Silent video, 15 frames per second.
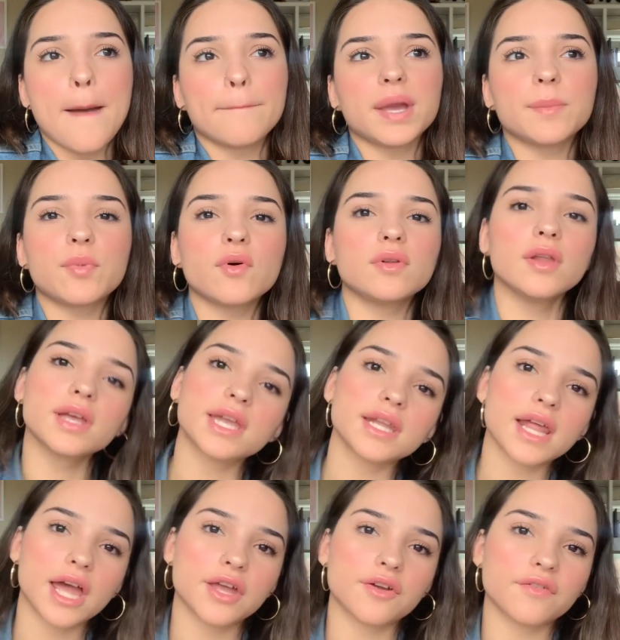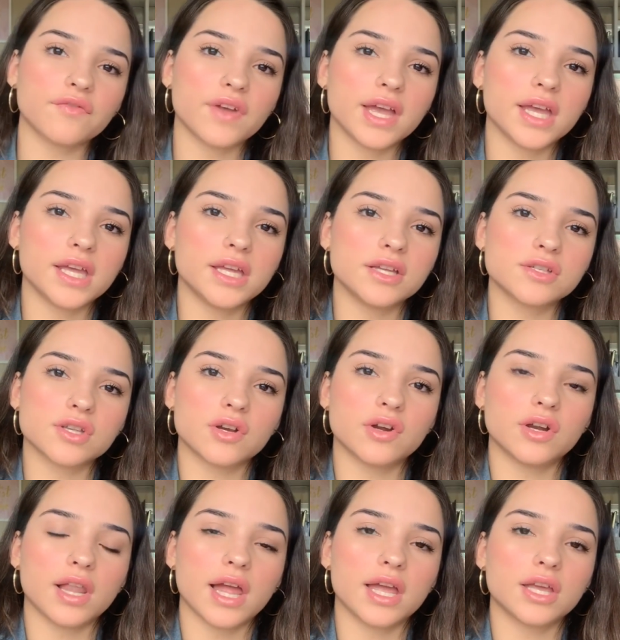people looking at your face,
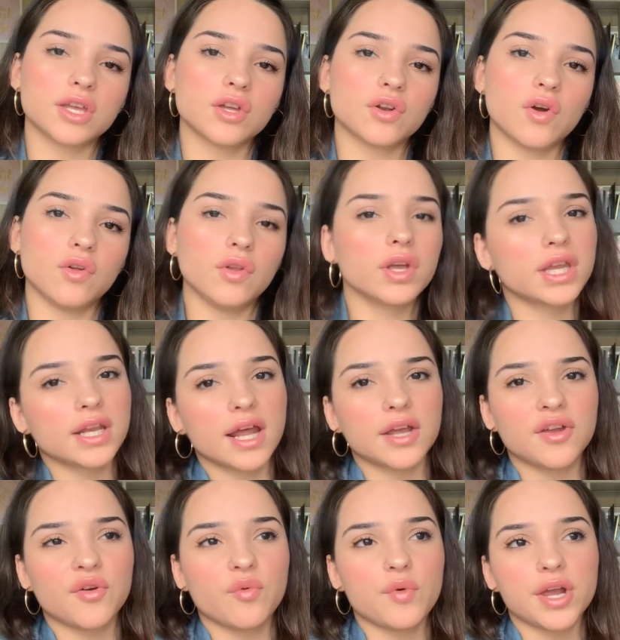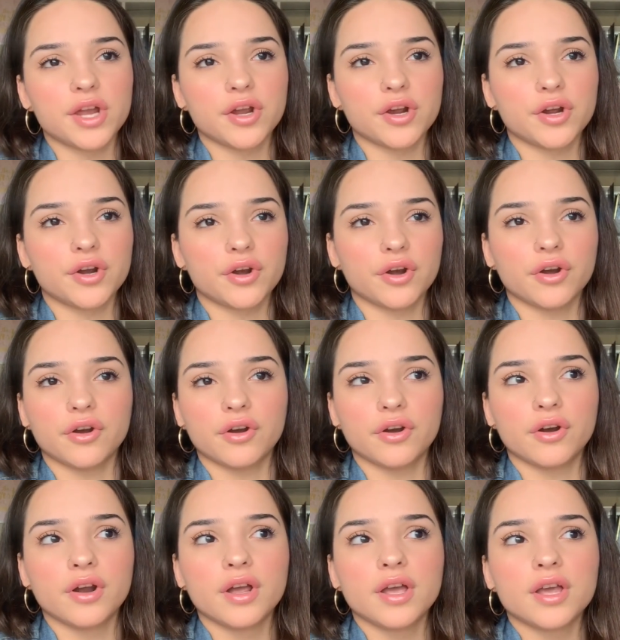or like, you know, looking at your weird,
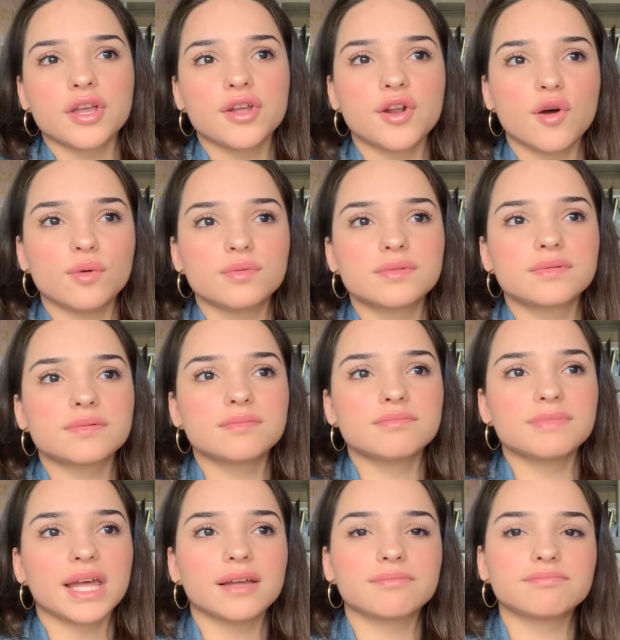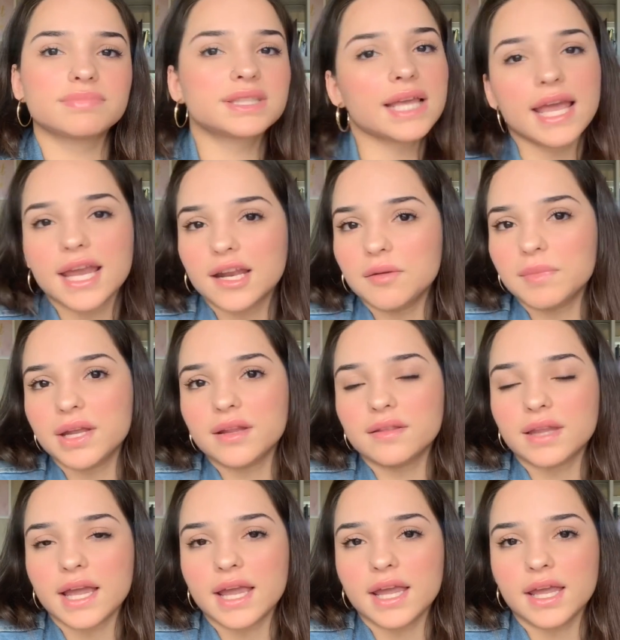or, you know, like saying mean
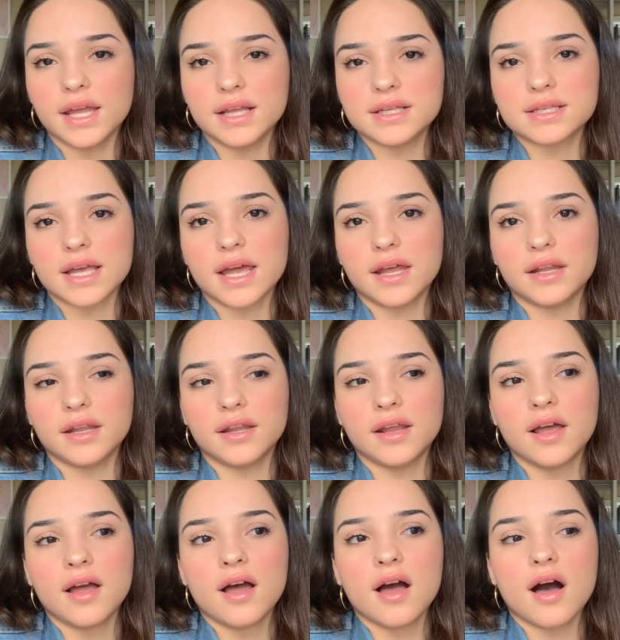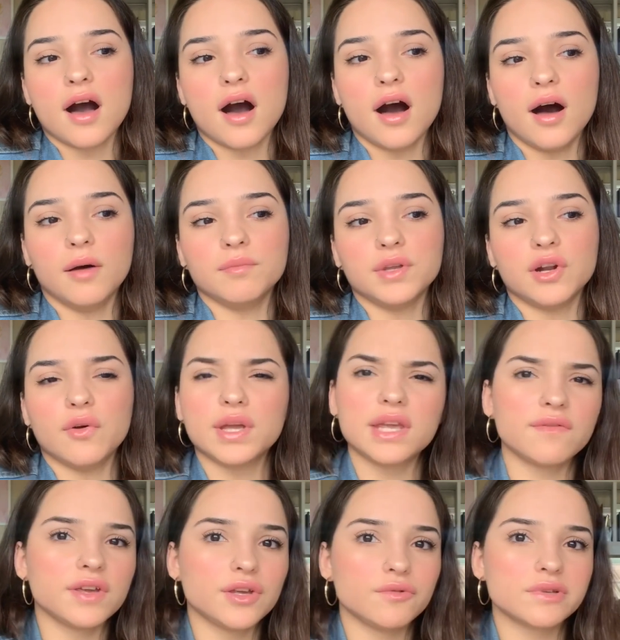things, and you know,
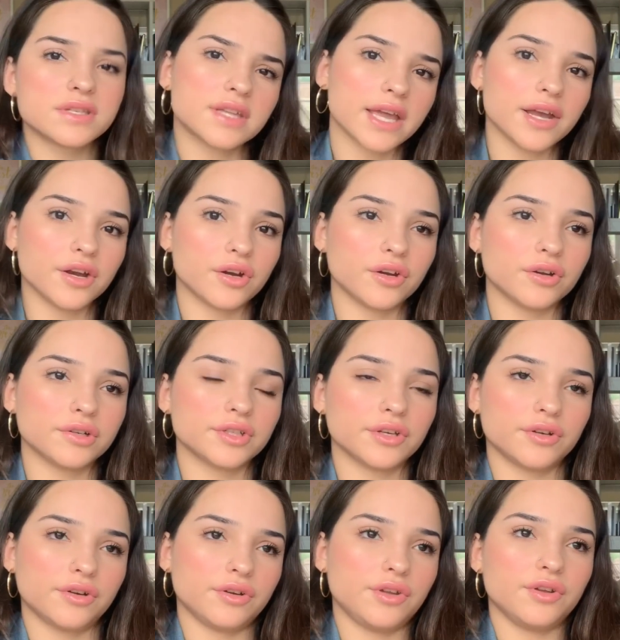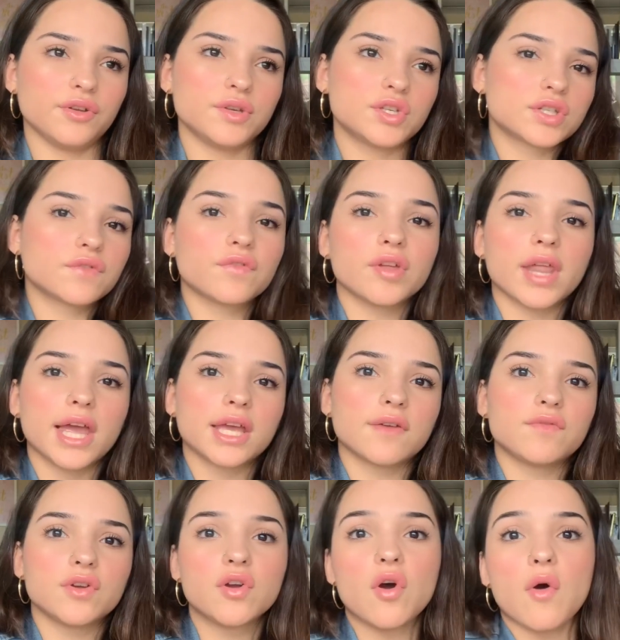giving you stares, or you just feel like
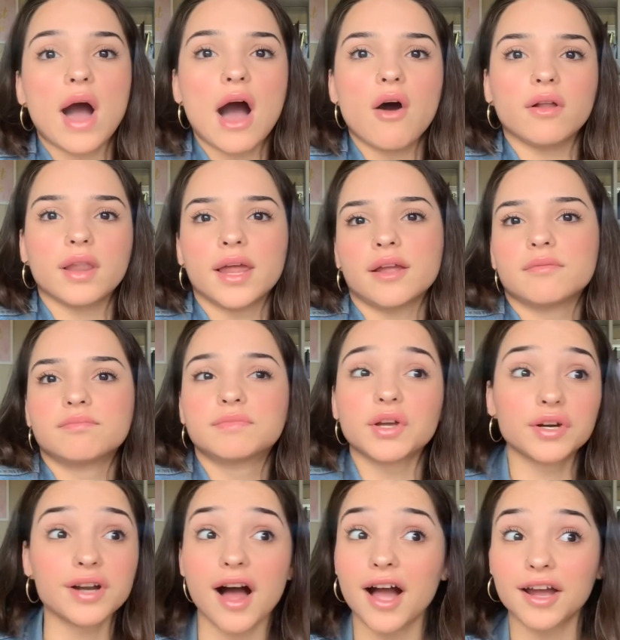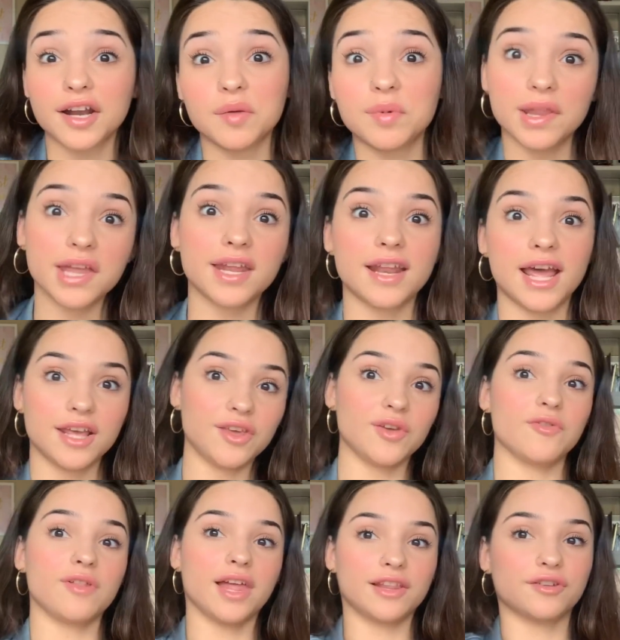if you go out, like, they're not gonna be looking at
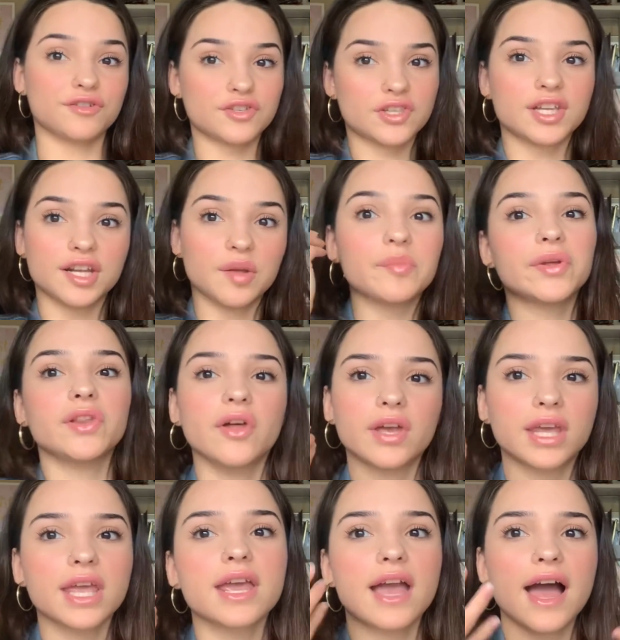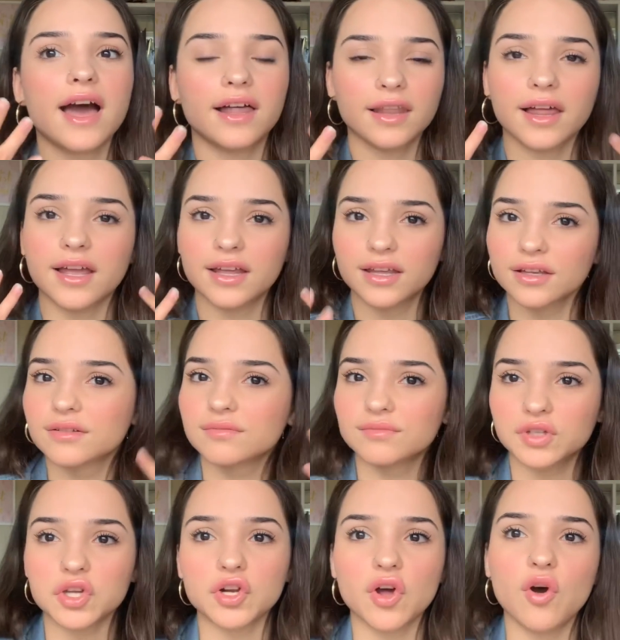you, like, they're just gonna be looking at, like,
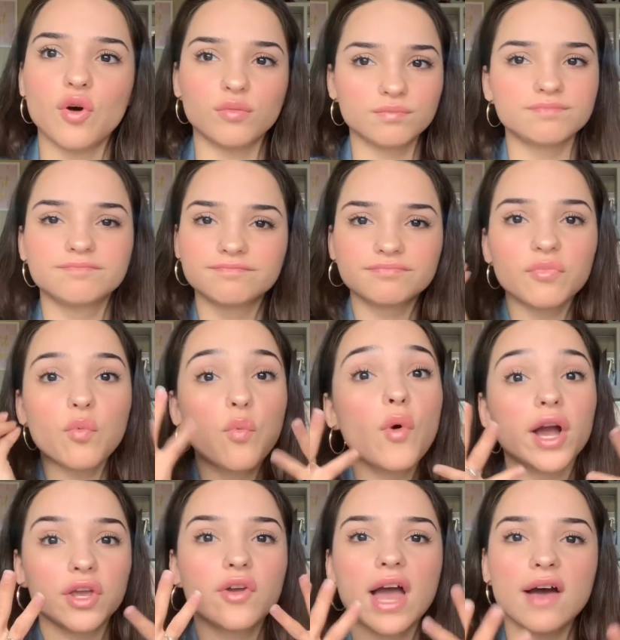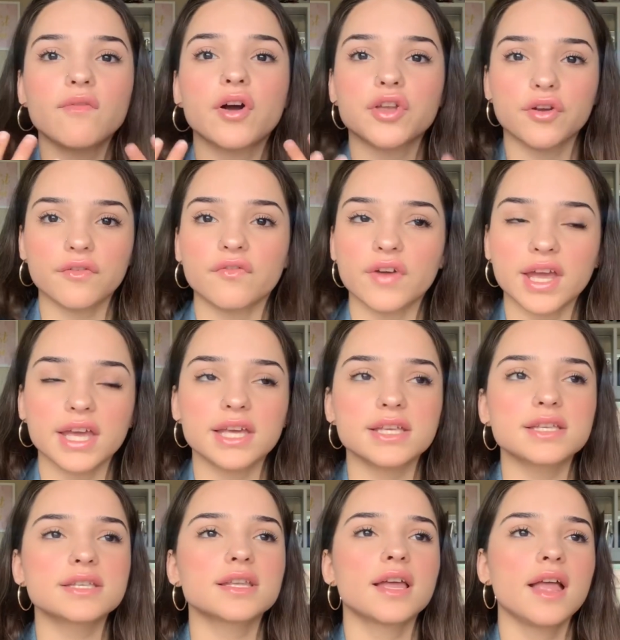you know, what you have on your
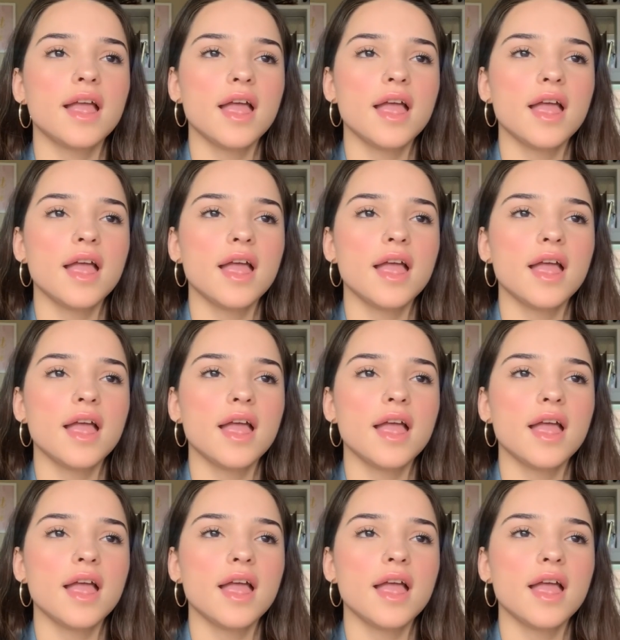face.